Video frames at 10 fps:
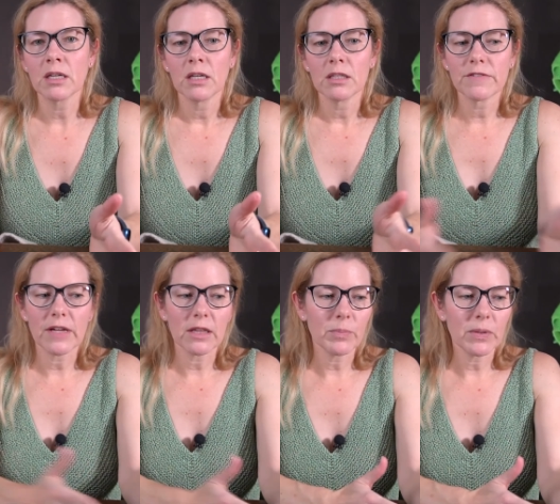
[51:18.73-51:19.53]

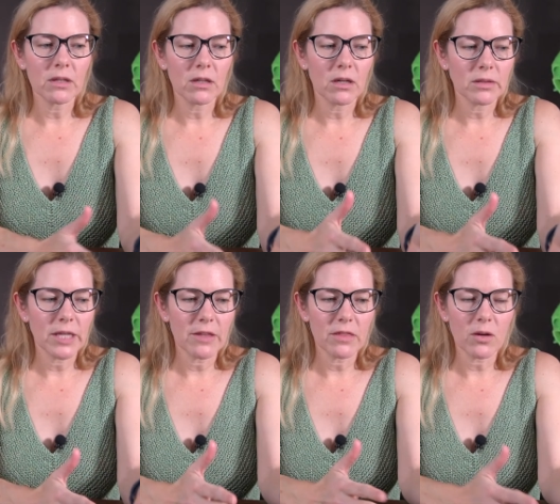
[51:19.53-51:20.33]
developing
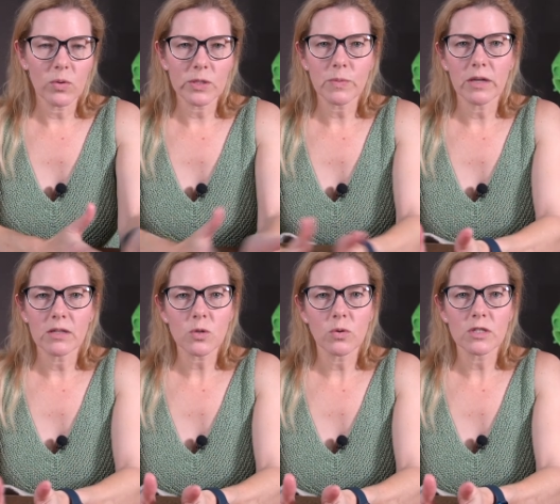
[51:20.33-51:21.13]
like the
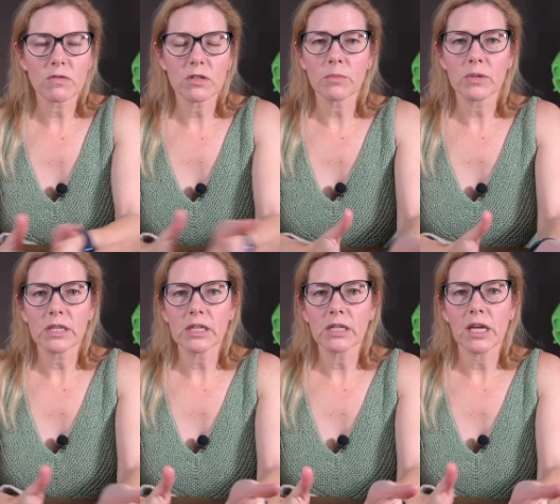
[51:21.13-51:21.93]
correspondence course for number
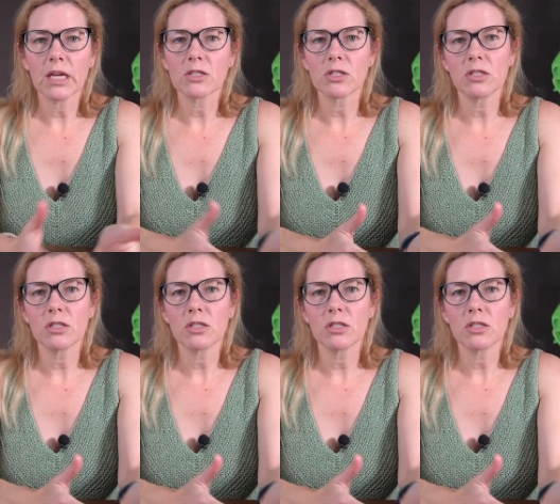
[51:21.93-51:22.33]
knitting and,